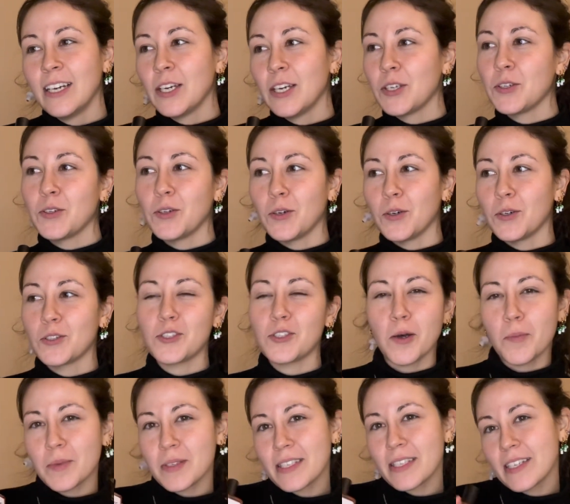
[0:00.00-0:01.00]
you know,
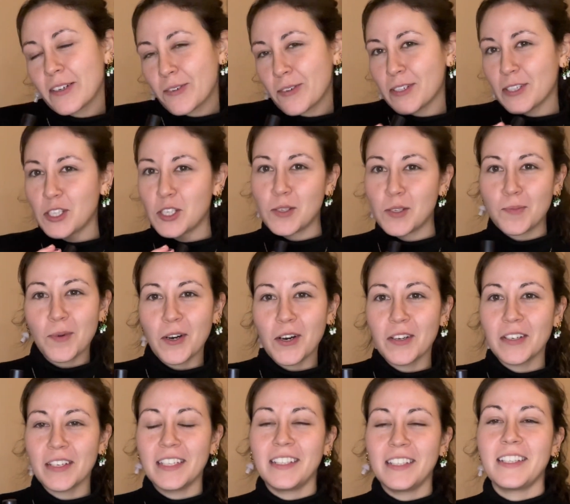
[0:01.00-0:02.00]
top secret
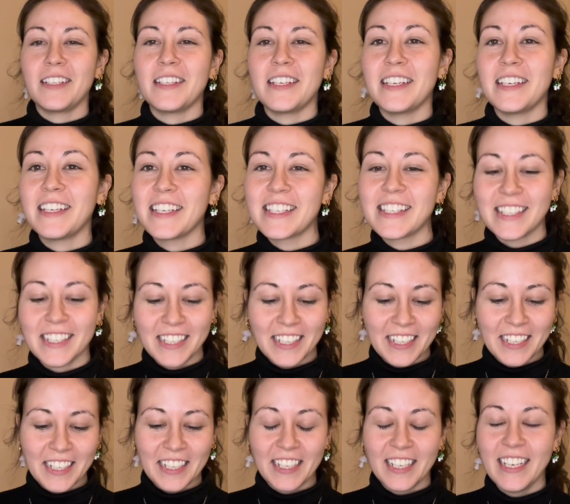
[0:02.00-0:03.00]
spot in the
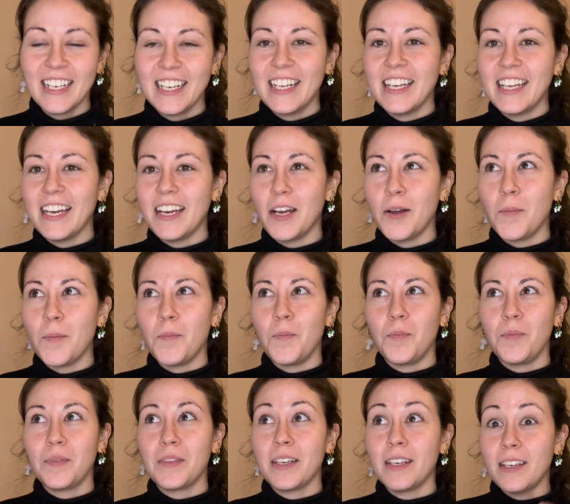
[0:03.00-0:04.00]
city,
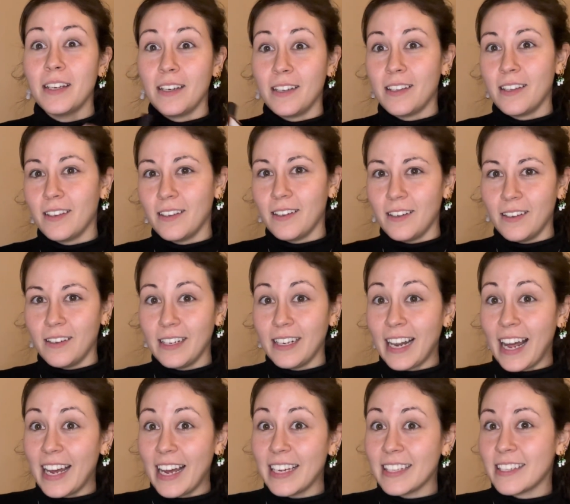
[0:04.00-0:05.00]
and the
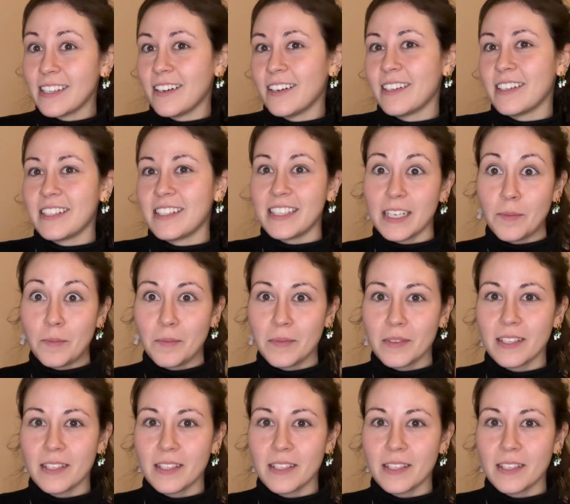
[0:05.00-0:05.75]
lights are dimmed.